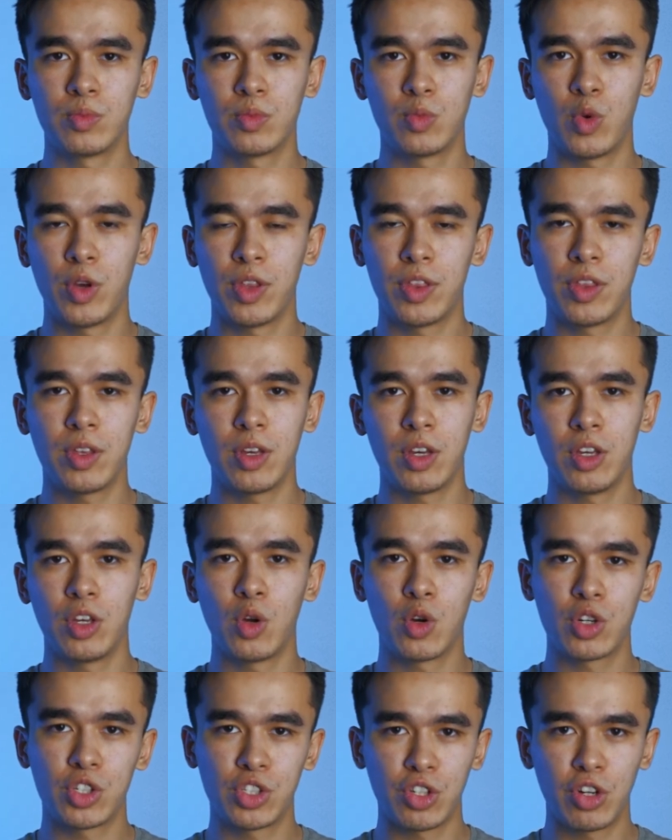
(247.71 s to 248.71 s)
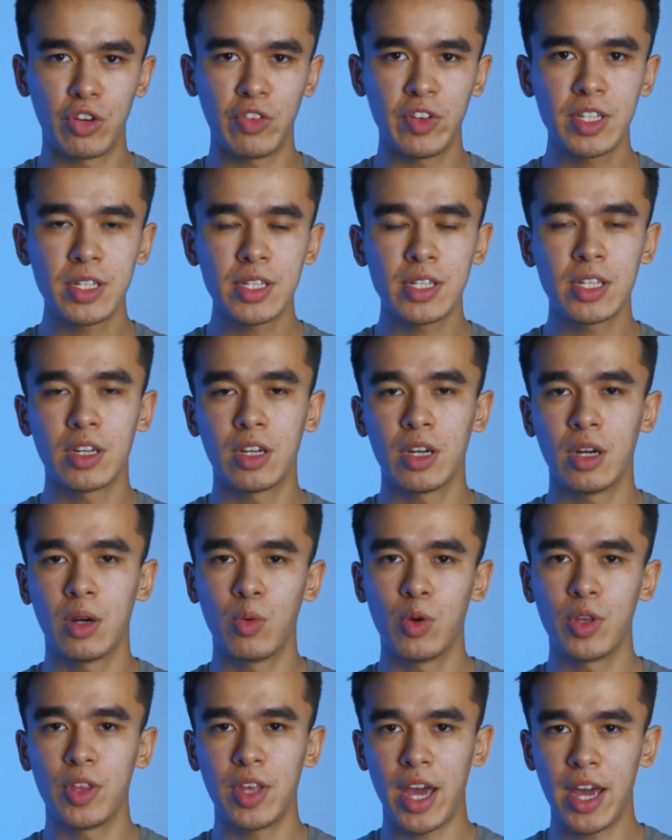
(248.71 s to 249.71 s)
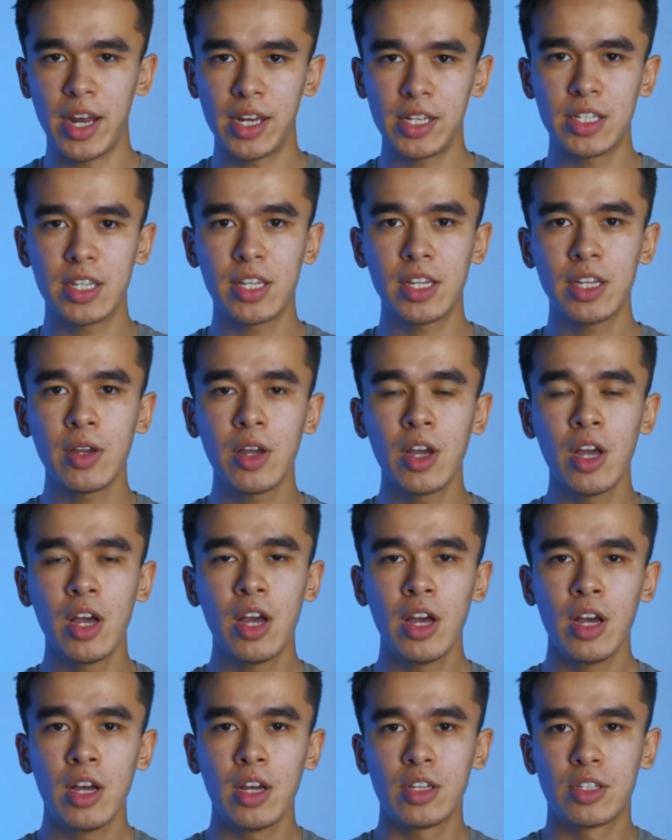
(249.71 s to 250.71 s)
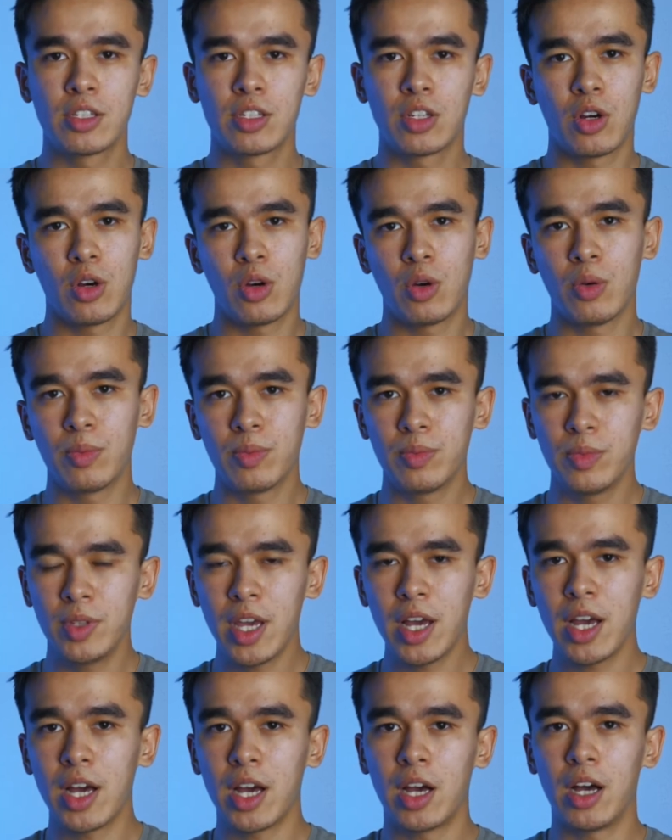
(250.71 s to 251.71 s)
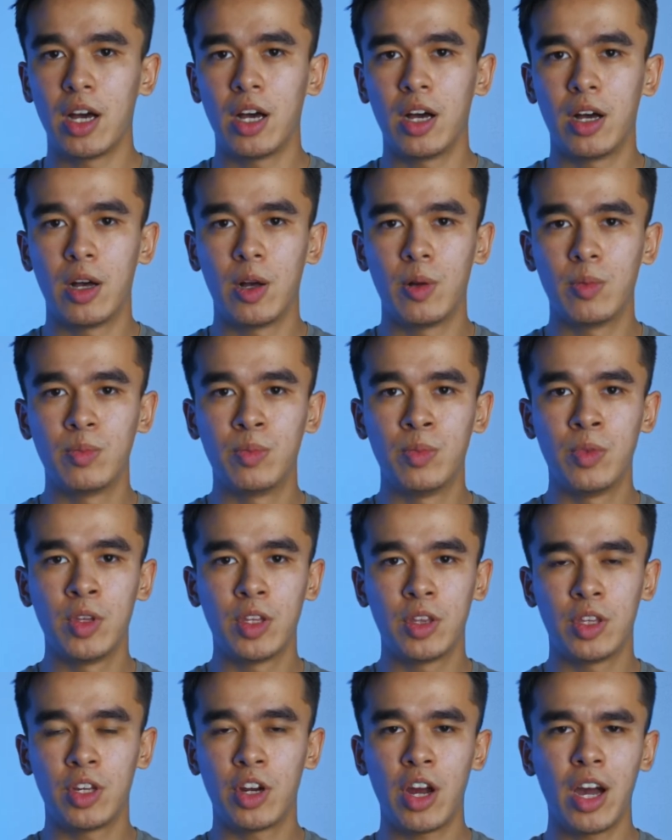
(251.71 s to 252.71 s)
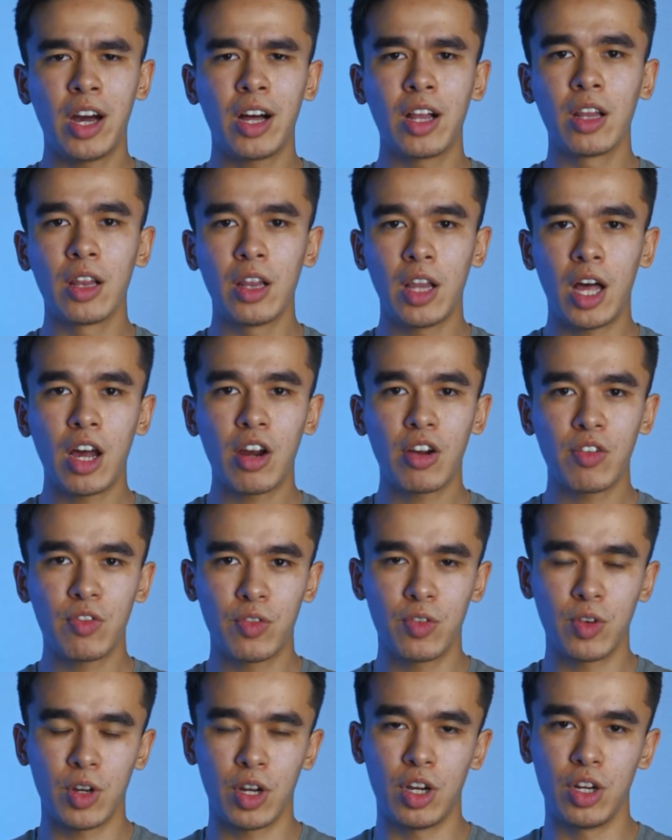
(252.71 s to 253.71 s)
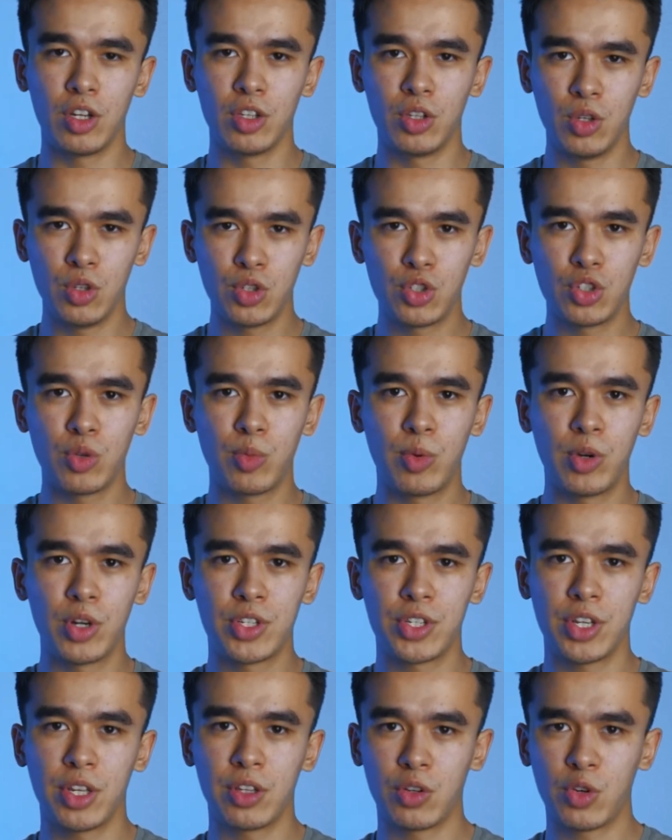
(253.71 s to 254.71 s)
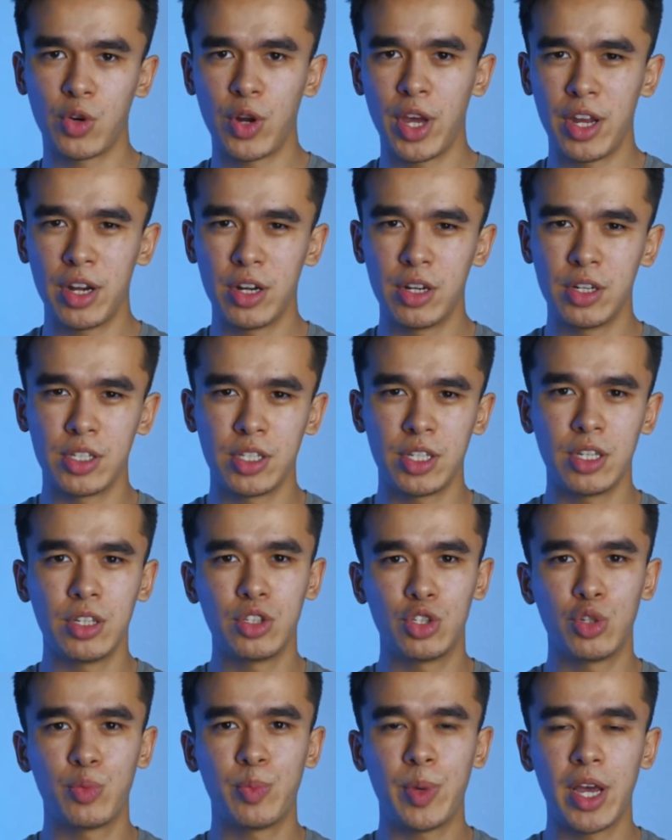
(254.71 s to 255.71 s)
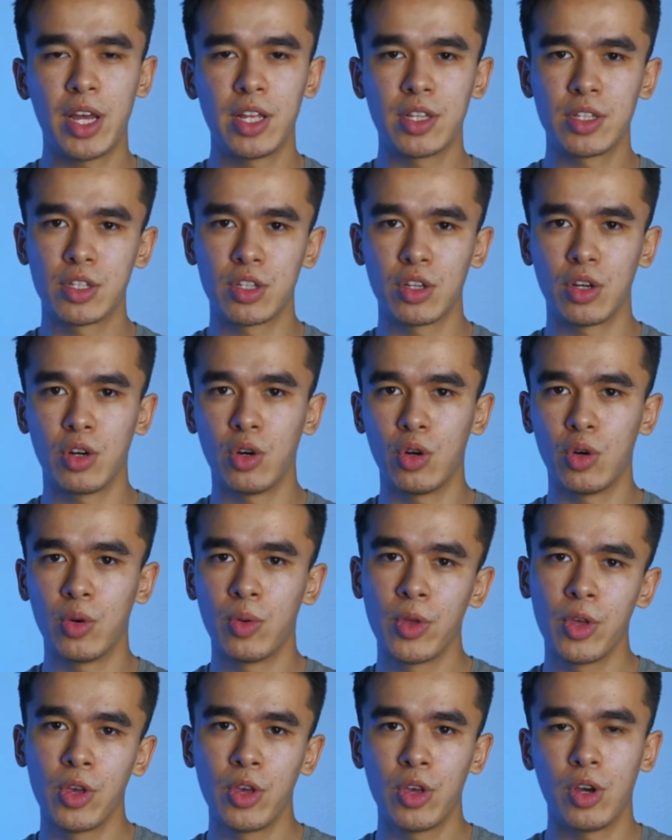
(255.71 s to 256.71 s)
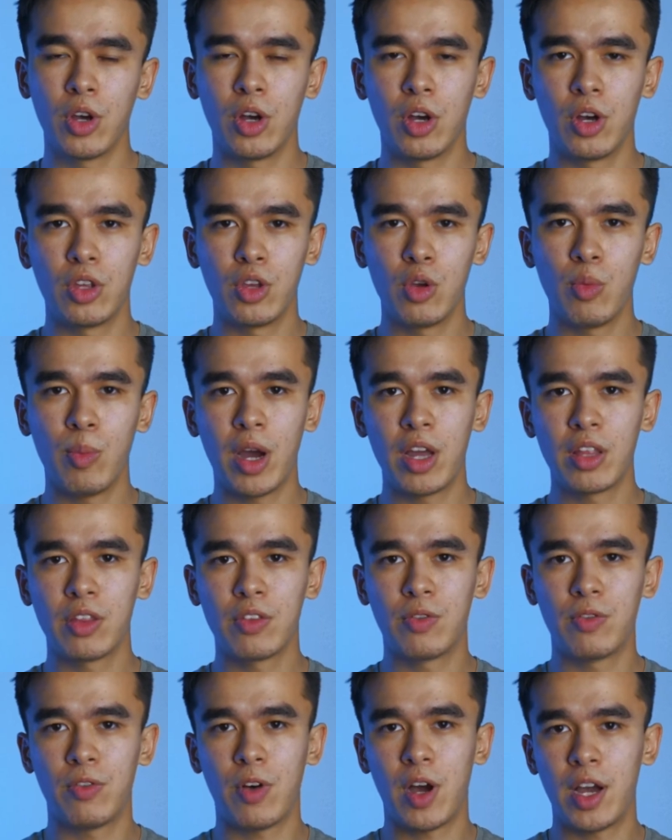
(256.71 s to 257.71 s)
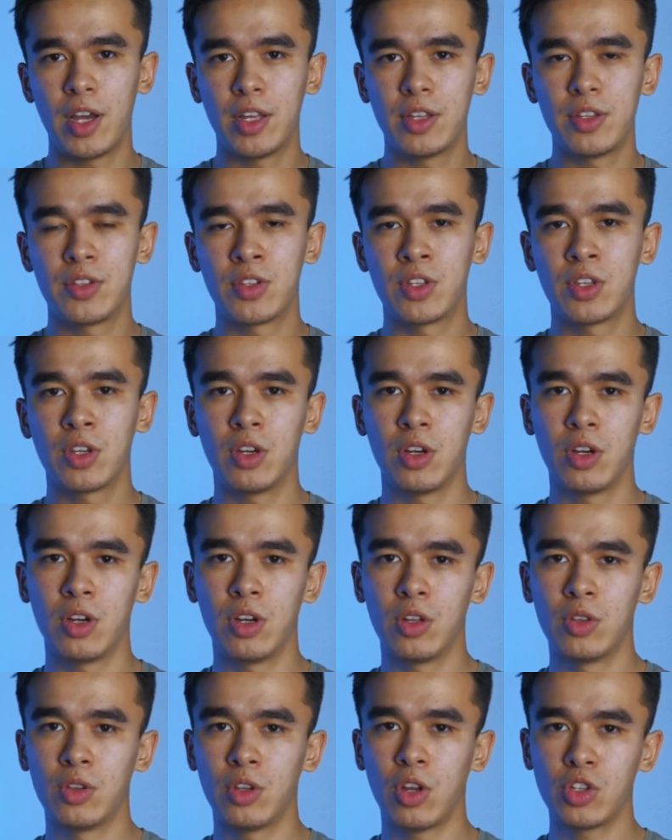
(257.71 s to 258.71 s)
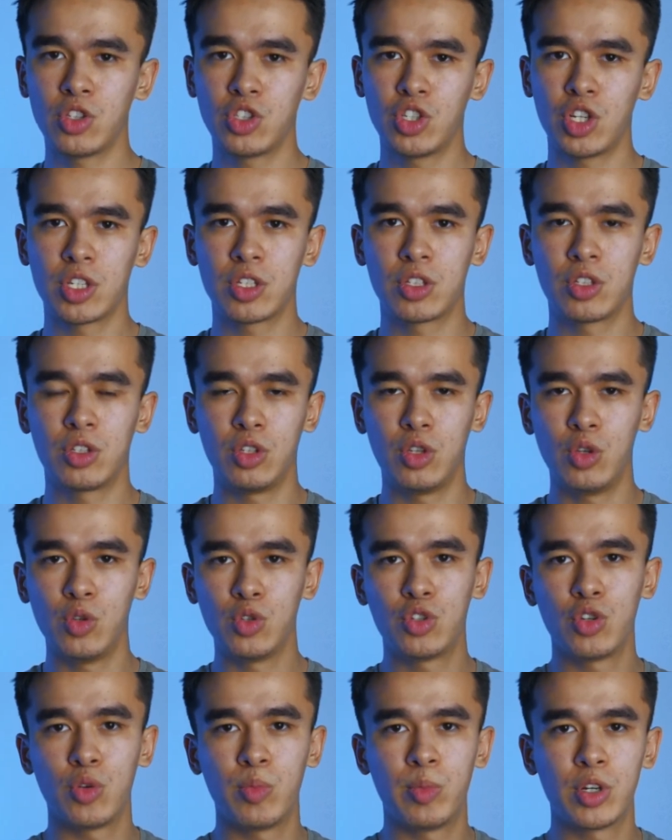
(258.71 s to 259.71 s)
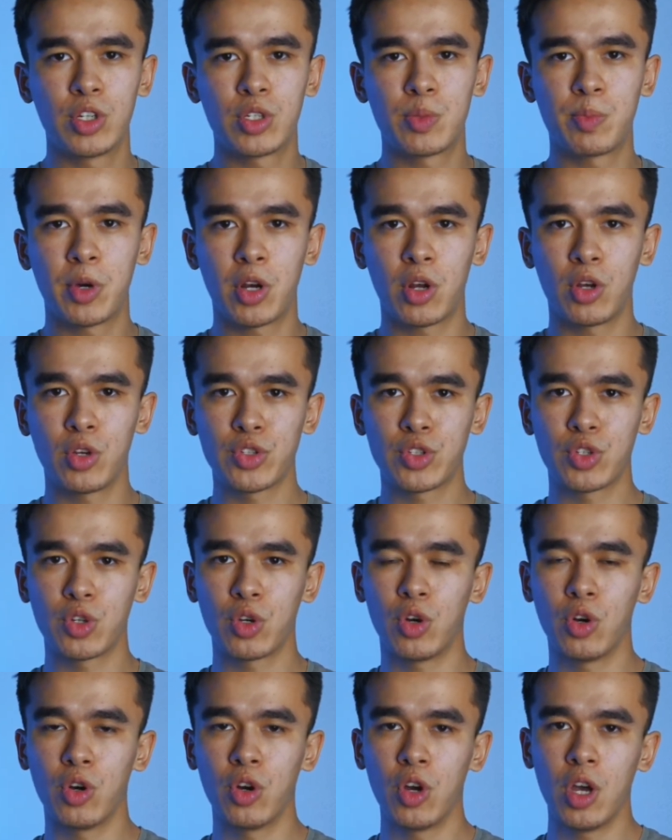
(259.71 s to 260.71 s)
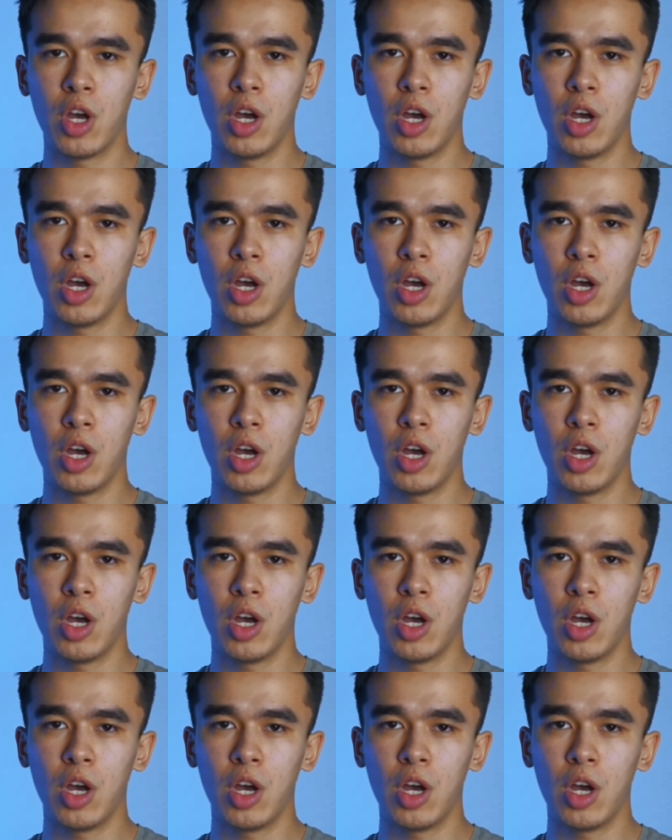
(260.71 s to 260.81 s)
with your service with editing. So there are a lot of YouTubers and creators in Japan. So you might find not just YouTubers, but also